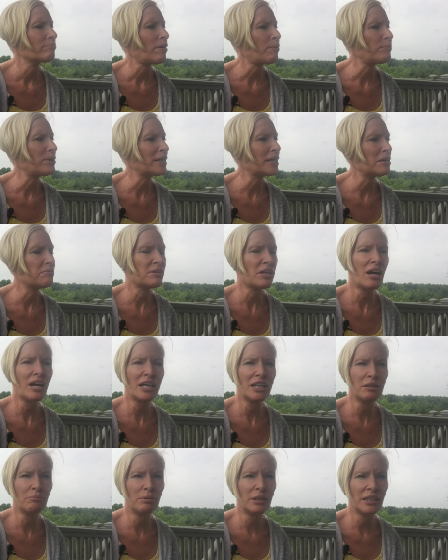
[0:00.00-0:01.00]
I'm going to keep
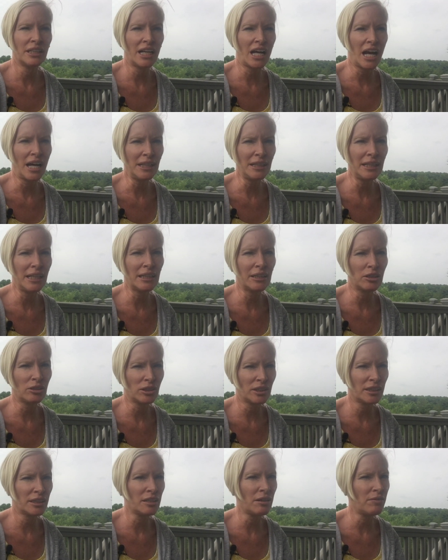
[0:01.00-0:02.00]
talking to Brittany. I think
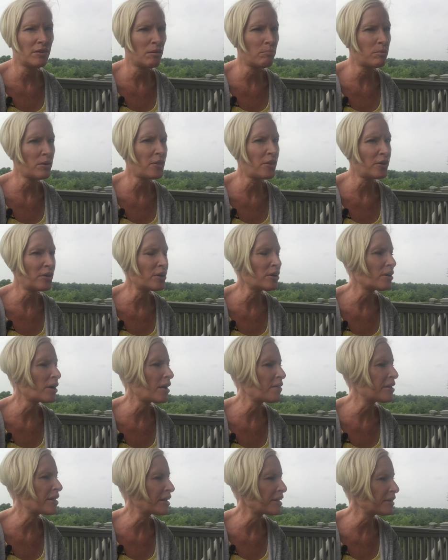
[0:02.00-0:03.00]
there's stuff up with her.
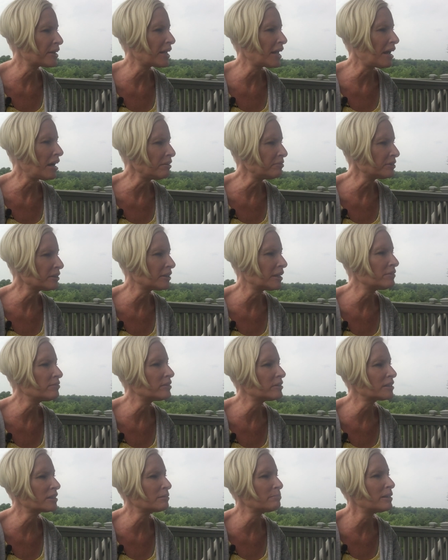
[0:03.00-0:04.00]
I think in the afterlife
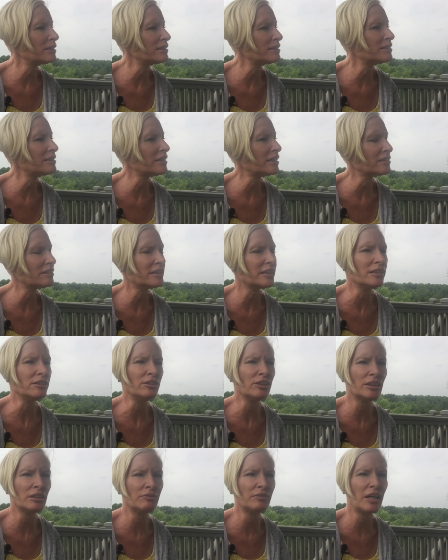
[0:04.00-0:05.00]
there's some unsettled
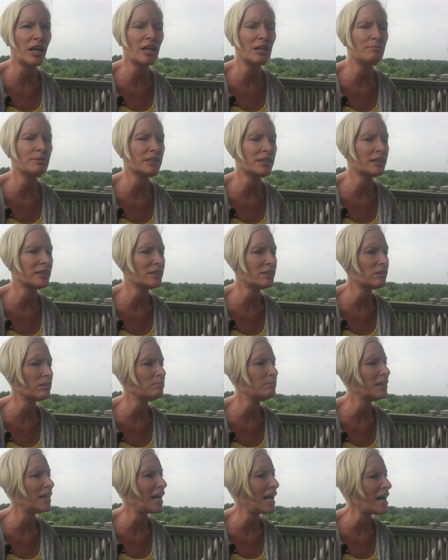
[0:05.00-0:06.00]
energy vibes. And so
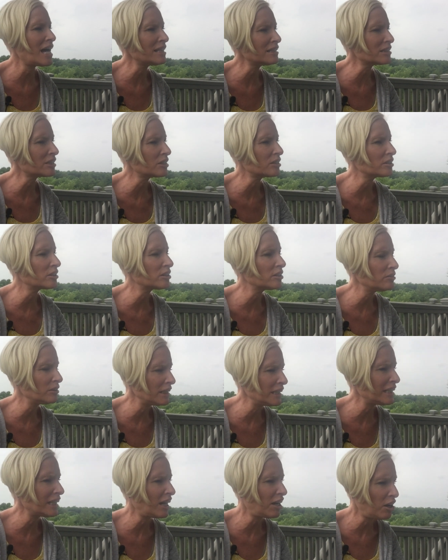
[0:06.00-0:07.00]
I'm going to ask her, Do you
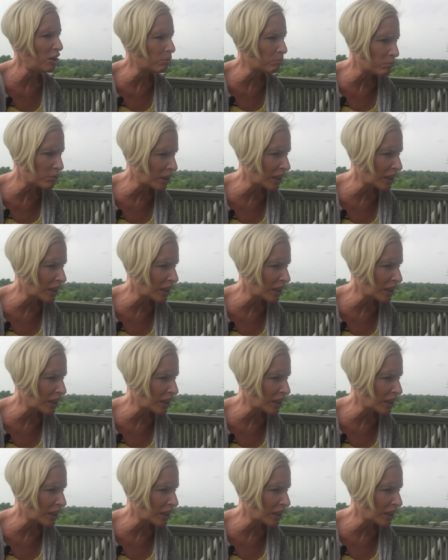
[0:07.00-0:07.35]
need help?